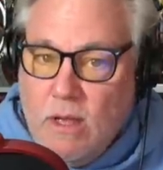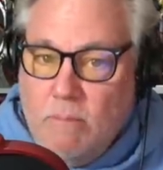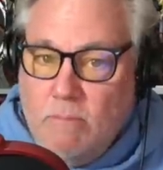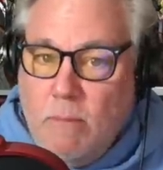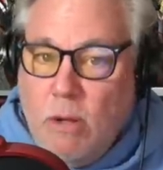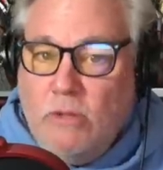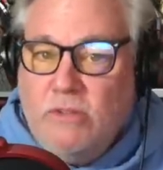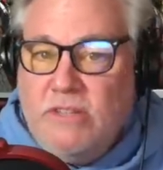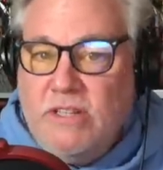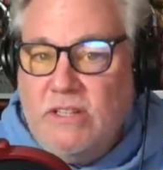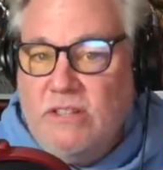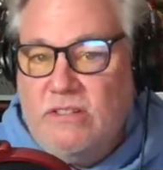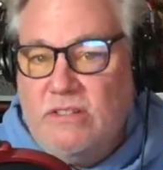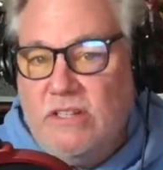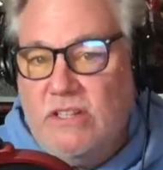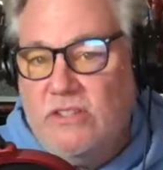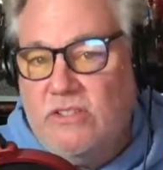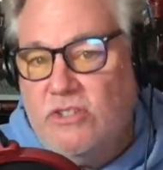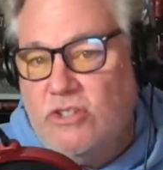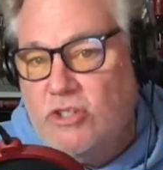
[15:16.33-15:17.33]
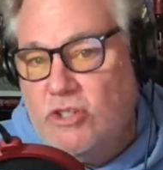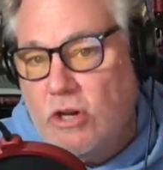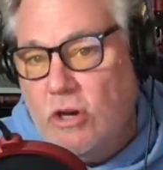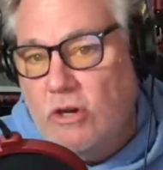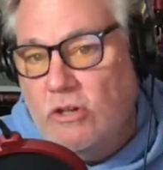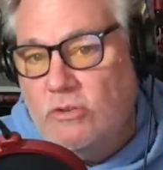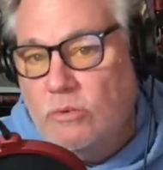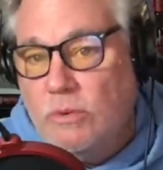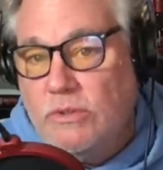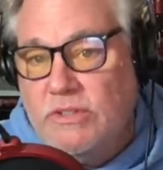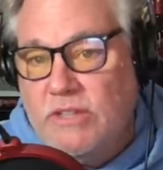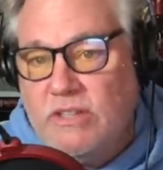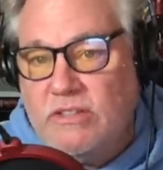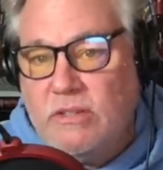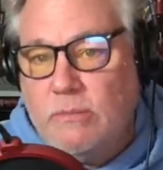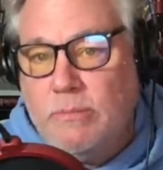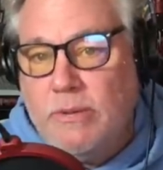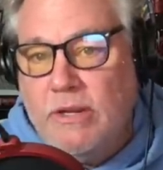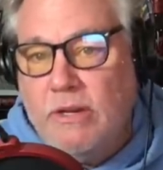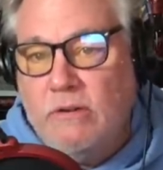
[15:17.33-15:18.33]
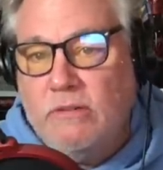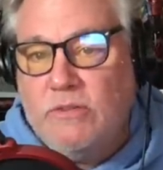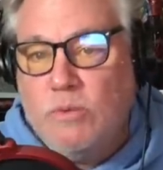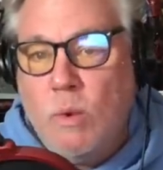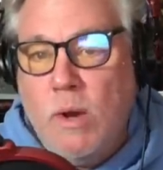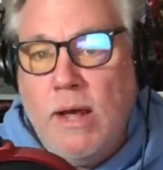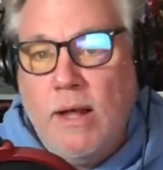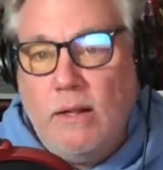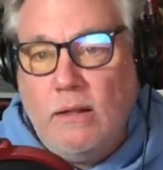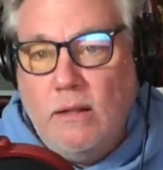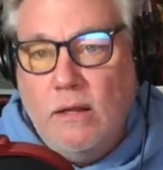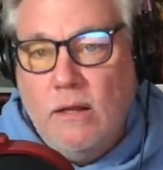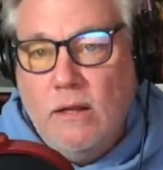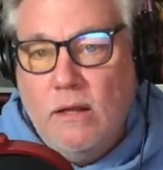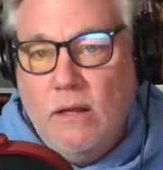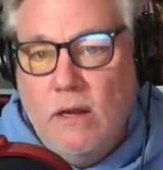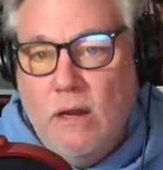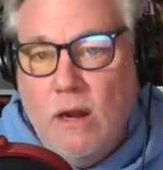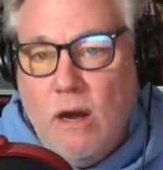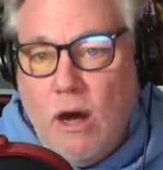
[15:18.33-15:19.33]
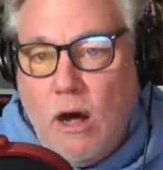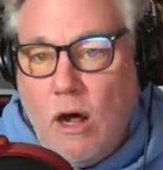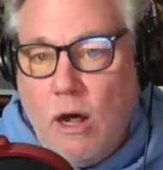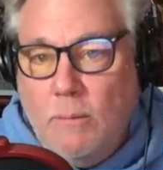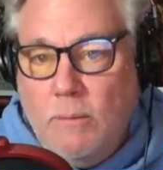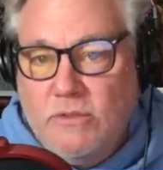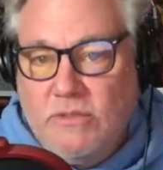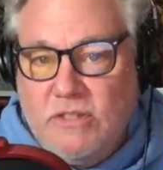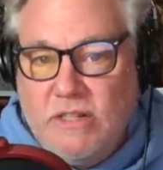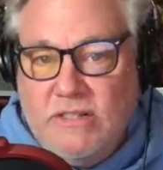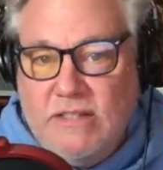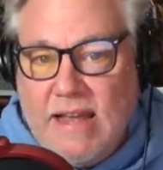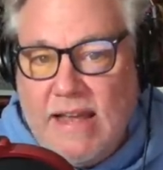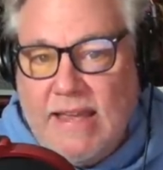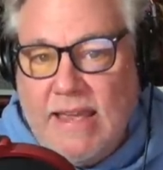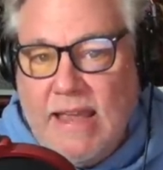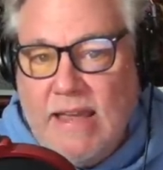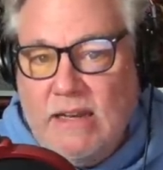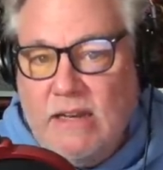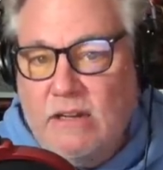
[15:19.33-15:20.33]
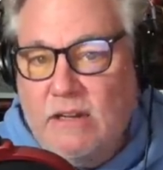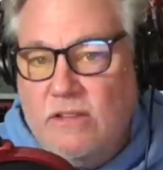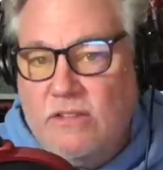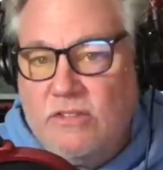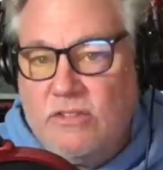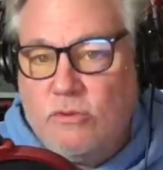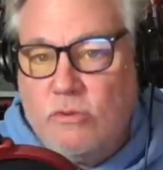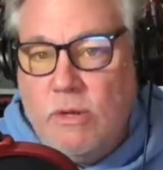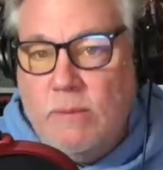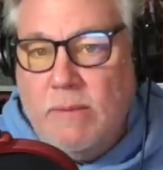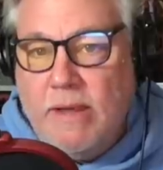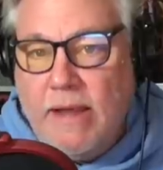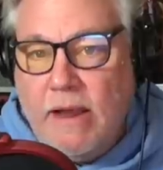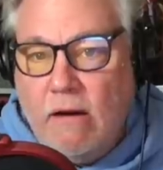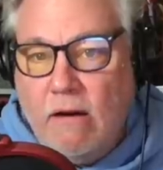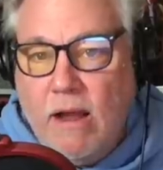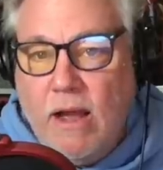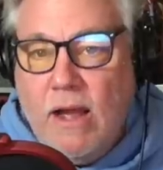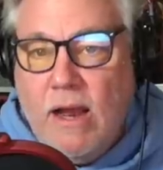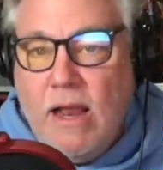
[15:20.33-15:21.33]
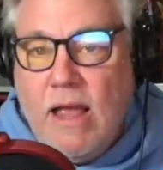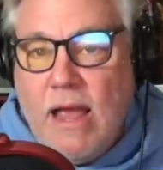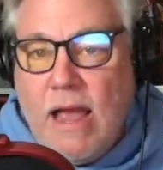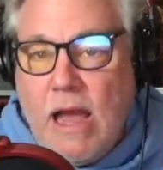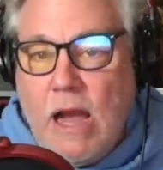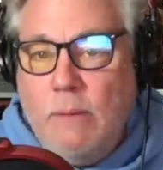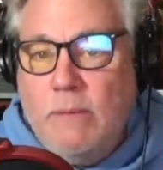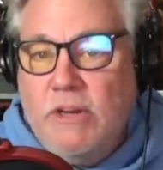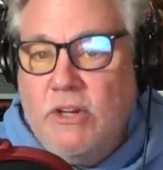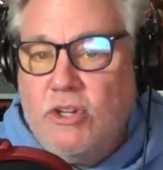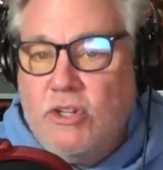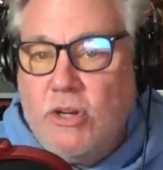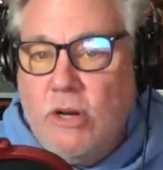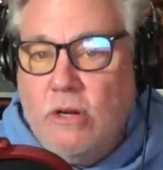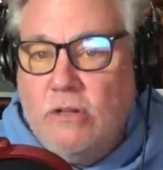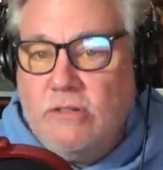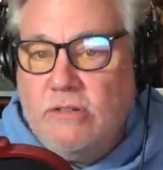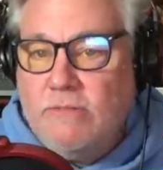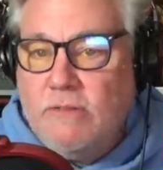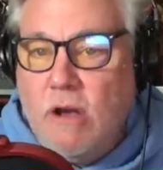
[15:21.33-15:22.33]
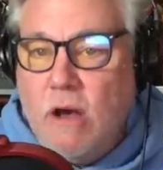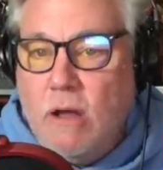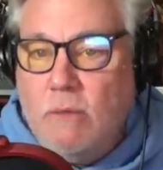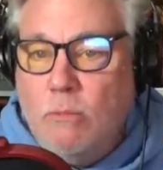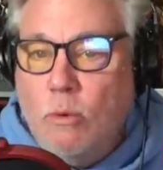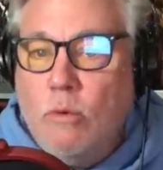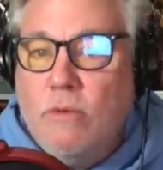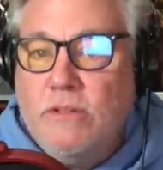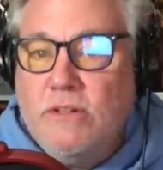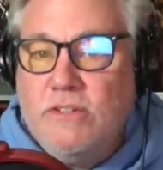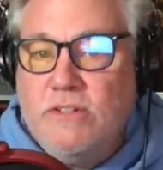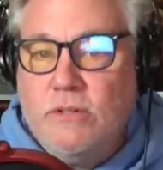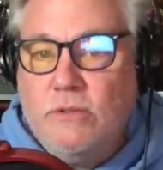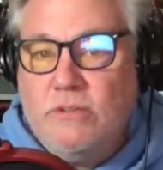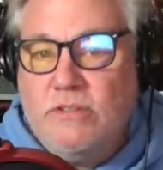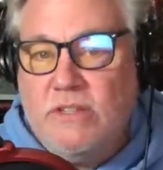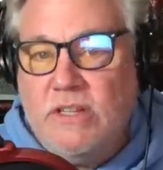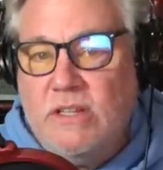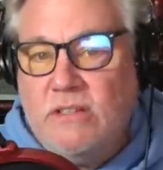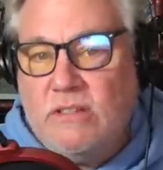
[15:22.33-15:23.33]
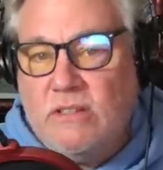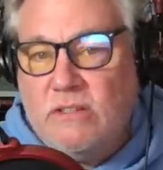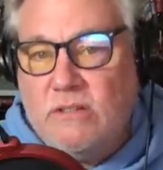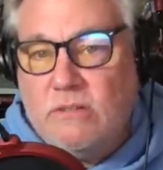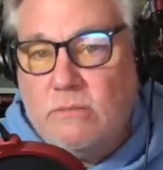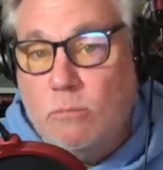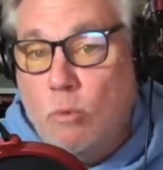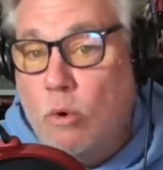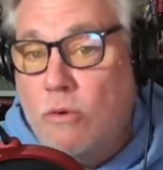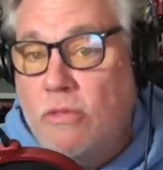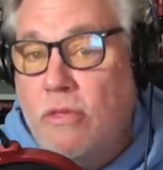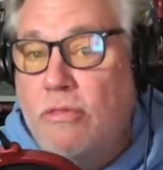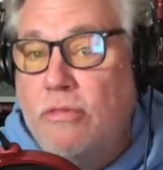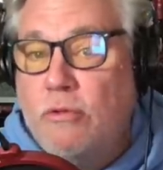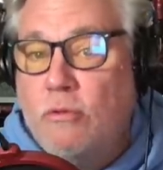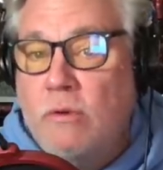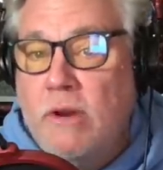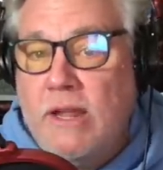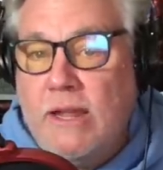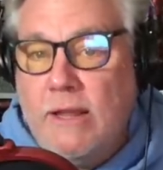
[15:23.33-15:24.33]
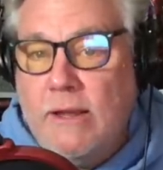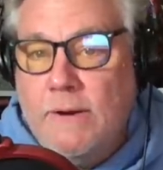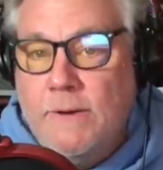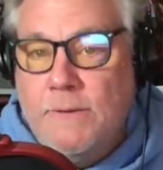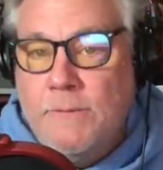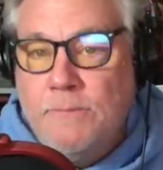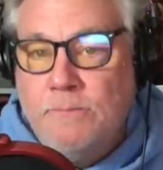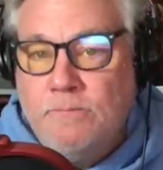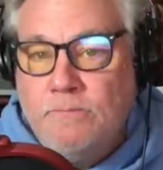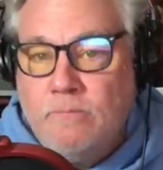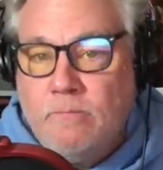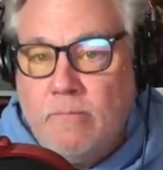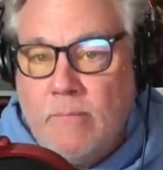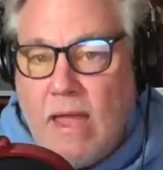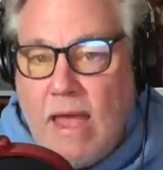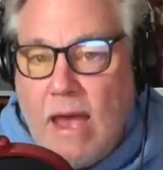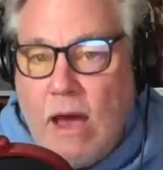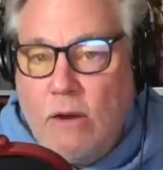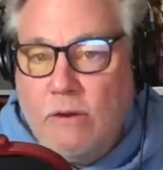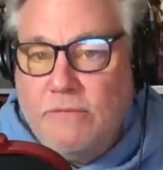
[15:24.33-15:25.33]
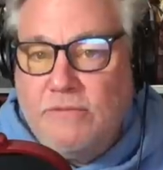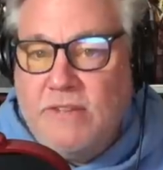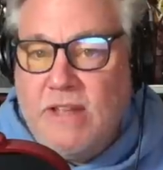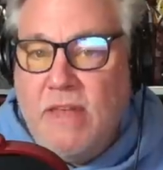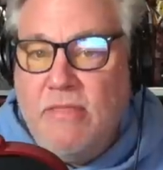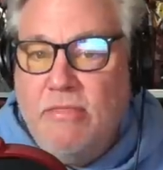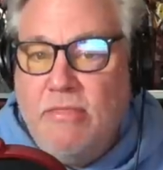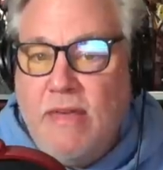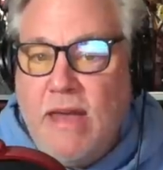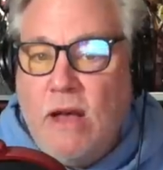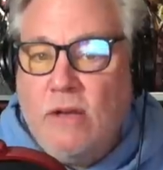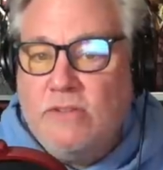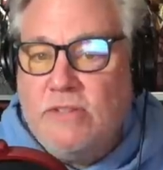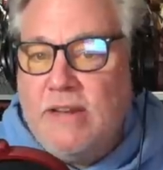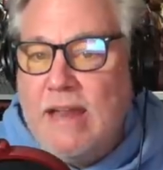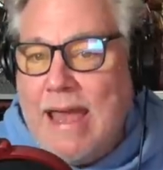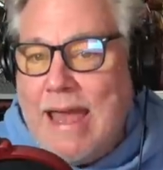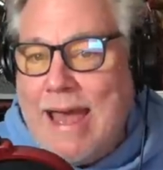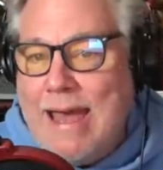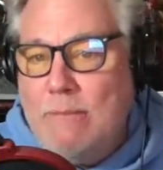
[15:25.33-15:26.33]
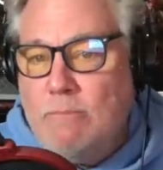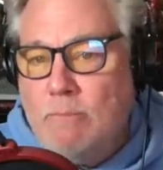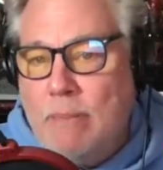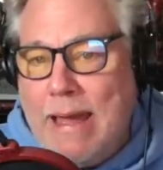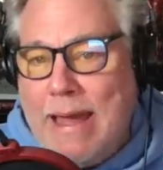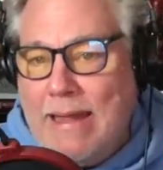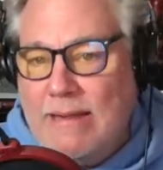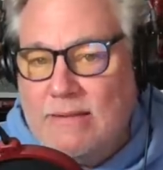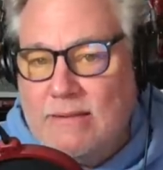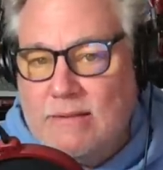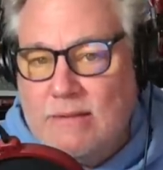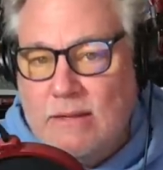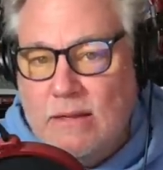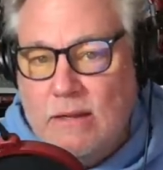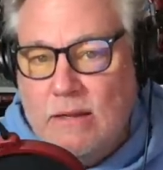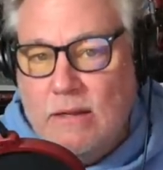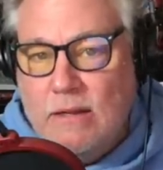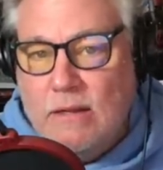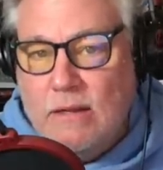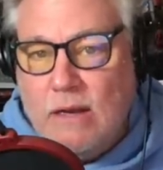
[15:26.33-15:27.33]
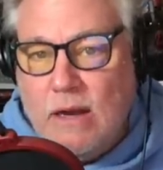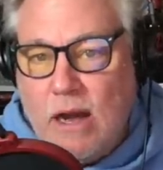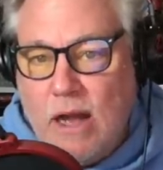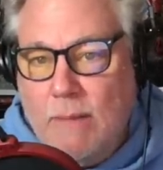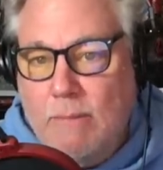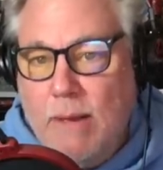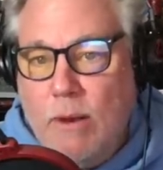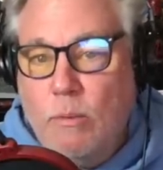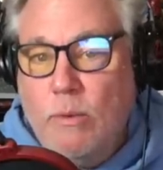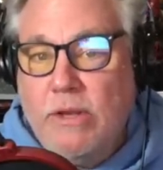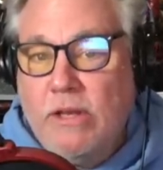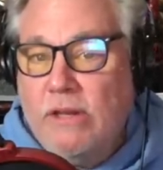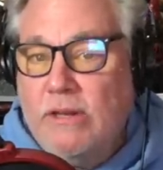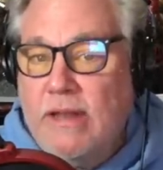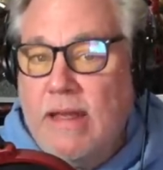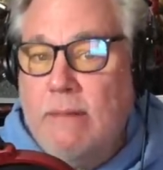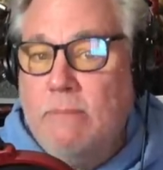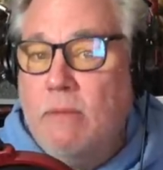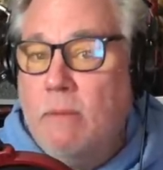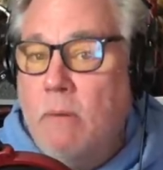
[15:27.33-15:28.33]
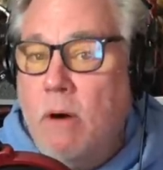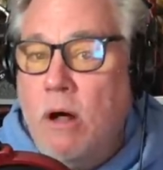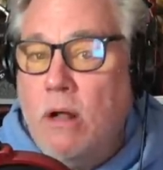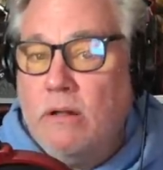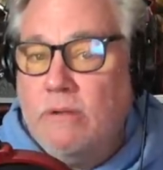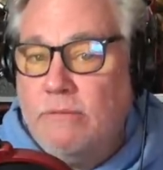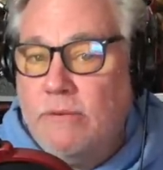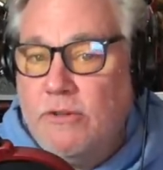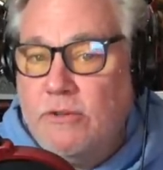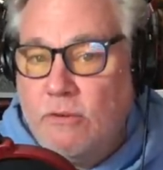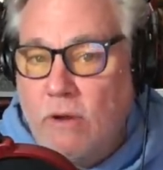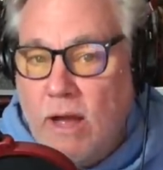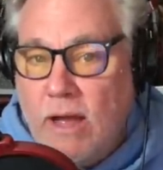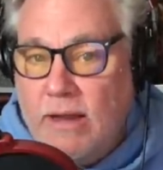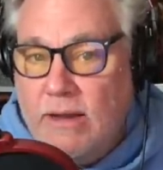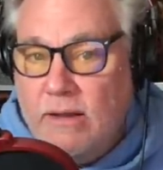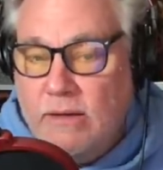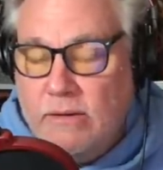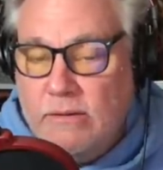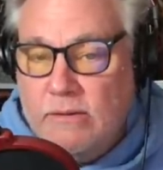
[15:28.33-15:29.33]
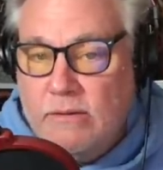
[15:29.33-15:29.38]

Multi-season shows will disappear as well. Almost a decade into the streaming era, how many shows have gone more than 2 seasons, more than 3? Out of 10,000 at-bats, I bet we could name them all if we tried.